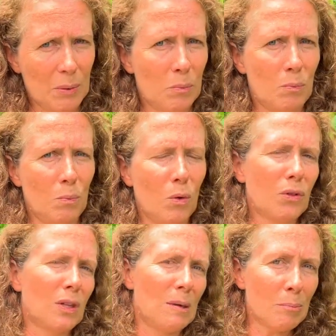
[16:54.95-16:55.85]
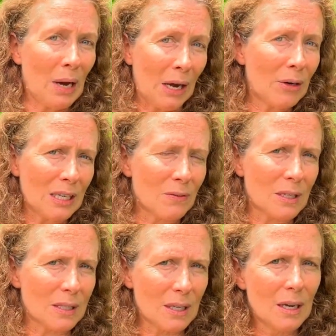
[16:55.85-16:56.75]
and what the imperative
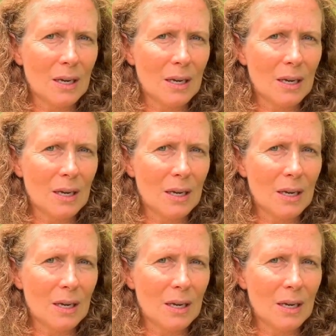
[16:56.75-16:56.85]
is